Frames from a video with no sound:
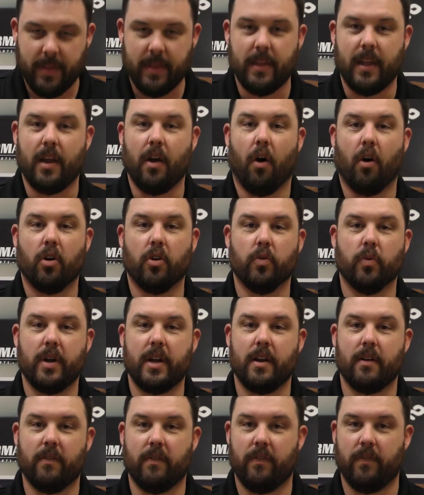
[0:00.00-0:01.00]
They are
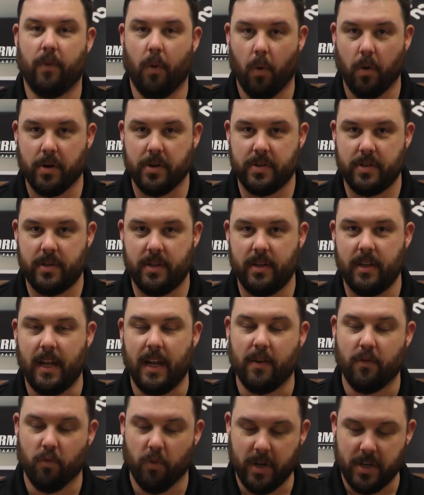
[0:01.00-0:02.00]
reinforced
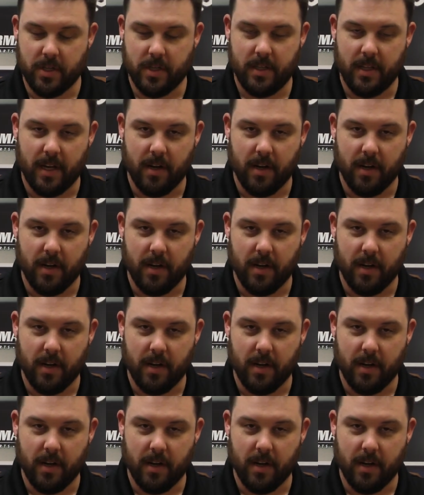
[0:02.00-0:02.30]
and rigid.